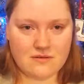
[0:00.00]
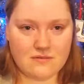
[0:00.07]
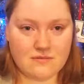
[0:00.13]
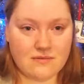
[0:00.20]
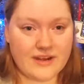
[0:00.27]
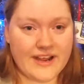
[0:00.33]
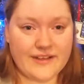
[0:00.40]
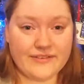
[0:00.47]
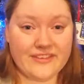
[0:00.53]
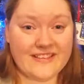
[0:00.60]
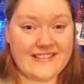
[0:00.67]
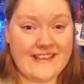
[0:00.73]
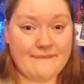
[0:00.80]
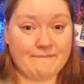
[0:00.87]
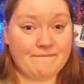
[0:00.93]
What else?
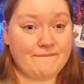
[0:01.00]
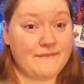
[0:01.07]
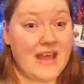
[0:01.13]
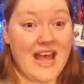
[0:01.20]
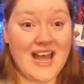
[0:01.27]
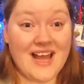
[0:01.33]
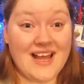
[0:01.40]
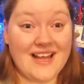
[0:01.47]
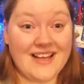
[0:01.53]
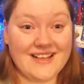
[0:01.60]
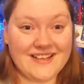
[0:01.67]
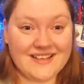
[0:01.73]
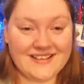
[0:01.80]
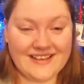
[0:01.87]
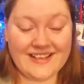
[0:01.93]
That's it.
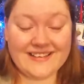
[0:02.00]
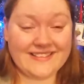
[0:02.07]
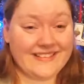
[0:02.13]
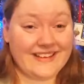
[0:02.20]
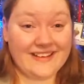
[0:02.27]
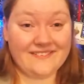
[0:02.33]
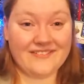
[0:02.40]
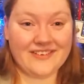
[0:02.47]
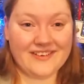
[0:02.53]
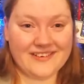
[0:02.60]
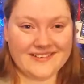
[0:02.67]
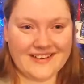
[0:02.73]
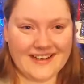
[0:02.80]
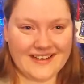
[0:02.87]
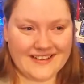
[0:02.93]
That's it
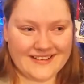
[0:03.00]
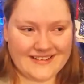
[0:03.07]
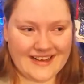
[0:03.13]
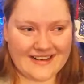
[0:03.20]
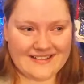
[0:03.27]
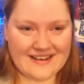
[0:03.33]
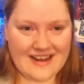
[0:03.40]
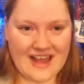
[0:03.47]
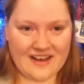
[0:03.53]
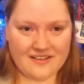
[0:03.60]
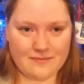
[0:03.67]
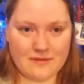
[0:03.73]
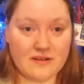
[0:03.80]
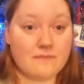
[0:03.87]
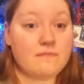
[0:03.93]
for stash
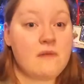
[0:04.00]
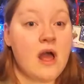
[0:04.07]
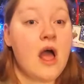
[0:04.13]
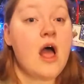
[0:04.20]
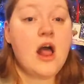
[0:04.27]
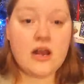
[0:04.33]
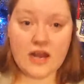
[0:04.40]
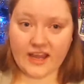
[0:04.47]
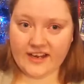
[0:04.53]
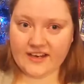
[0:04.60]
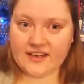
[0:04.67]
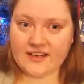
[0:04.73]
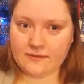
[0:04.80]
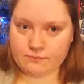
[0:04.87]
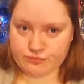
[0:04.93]
enhancement. Like,
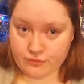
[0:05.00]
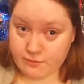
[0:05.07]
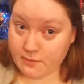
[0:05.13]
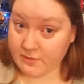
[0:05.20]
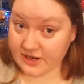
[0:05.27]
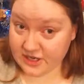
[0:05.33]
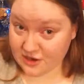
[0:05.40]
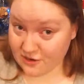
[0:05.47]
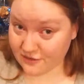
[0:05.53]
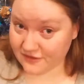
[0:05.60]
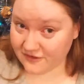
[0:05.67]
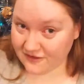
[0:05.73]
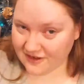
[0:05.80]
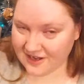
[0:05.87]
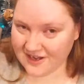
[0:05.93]
probably
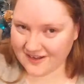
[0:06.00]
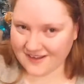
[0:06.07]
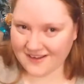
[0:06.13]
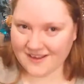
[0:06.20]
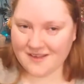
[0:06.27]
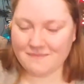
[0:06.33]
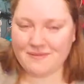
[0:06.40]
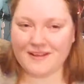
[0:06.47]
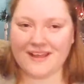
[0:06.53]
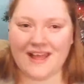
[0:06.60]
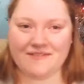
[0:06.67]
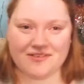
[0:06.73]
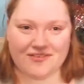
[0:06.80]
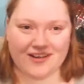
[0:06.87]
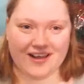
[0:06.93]
not, but
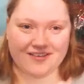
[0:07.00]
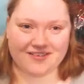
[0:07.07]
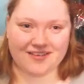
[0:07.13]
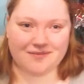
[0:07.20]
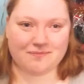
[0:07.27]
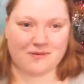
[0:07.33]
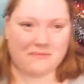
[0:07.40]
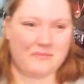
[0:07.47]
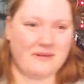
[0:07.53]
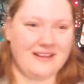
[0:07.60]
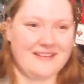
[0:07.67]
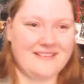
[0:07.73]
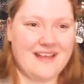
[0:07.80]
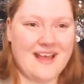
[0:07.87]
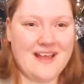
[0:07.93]
everything else is
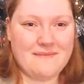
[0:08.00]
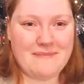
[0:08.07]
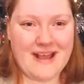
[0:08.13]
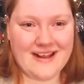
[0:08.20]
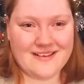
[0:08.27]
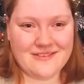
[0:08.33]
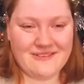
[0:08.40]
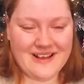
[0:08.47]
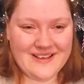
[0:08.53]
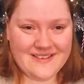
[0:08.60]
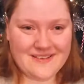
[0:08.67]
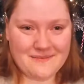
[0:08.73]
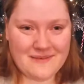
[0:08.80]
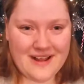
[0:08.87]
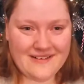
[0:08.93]
probably packed away
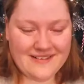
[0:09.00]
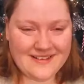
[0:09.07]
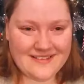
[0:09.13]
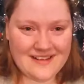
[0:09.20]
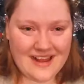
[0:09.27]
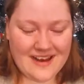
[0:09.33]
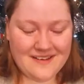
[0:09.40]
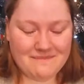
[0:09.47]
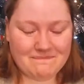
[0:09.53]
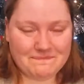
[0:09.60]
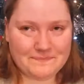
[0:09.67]
somewhere instead.